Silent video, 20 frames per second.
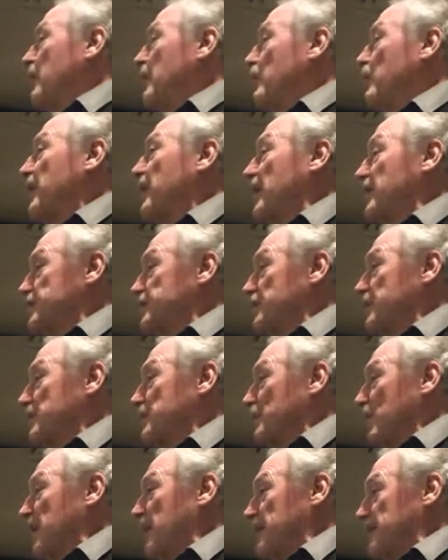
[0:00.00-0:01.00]
we are
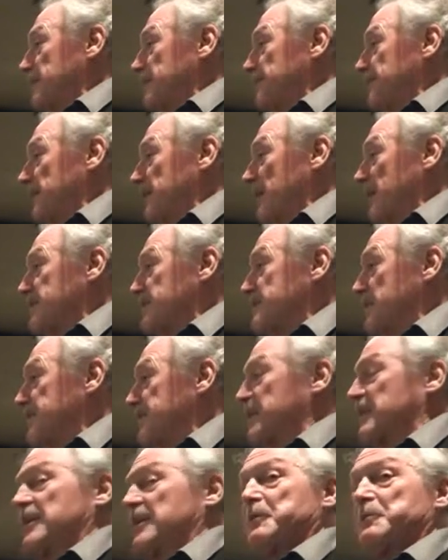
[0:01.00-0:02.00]
doing well. And
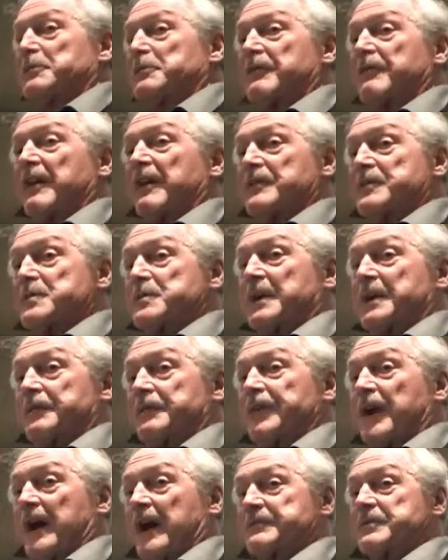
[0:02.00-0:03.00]
typically we're around
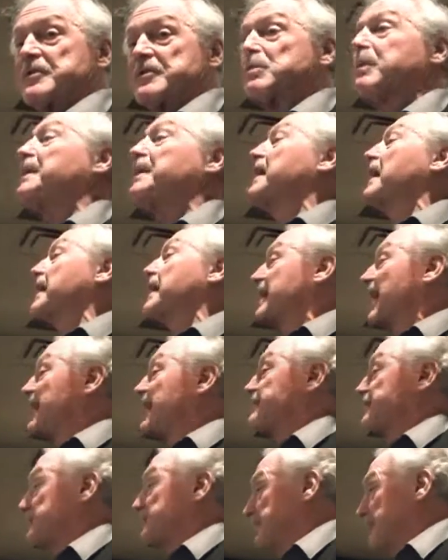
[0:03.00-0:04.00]
25 to 28
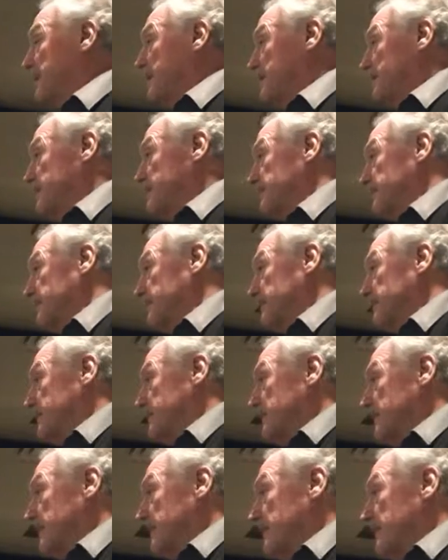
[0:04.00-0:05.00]
at the peak.
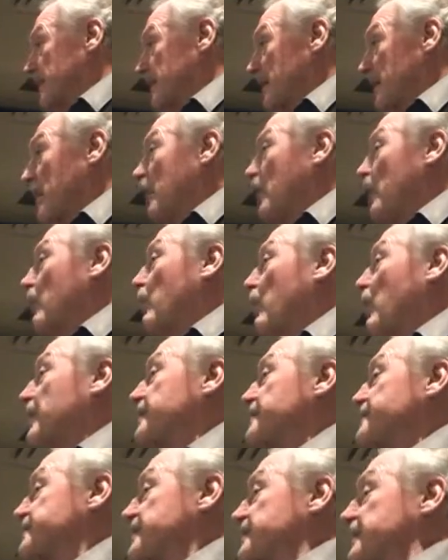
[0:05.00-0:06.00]
What
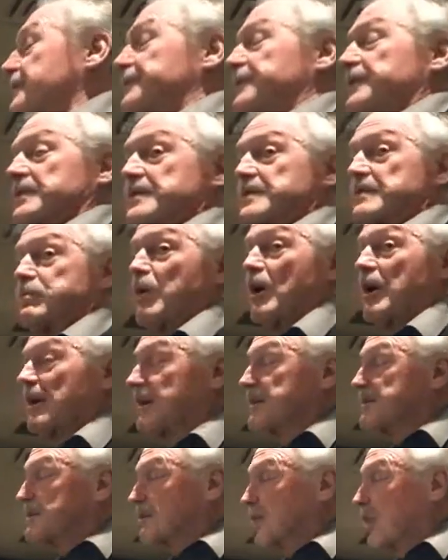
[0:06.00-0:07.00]
is the difference? Well,
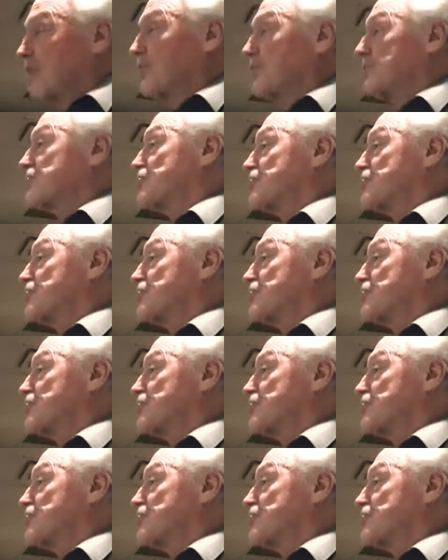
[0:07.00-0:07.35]
it's longer